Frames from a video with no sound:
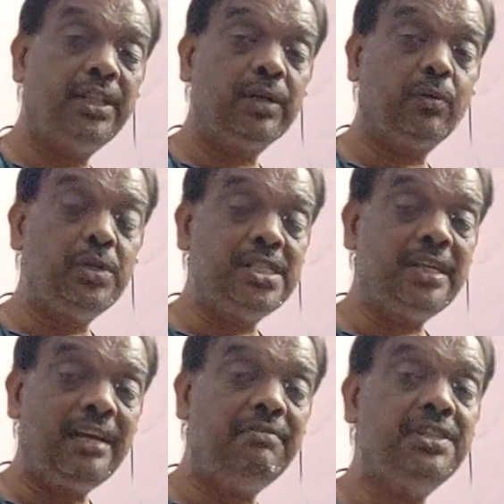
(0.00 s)
When they
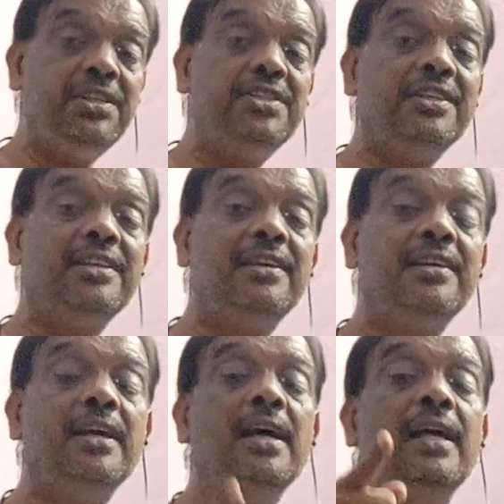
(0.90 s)
coincide with each
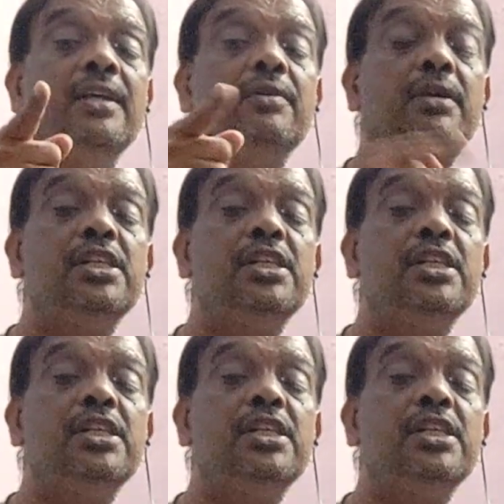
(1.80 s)
other, your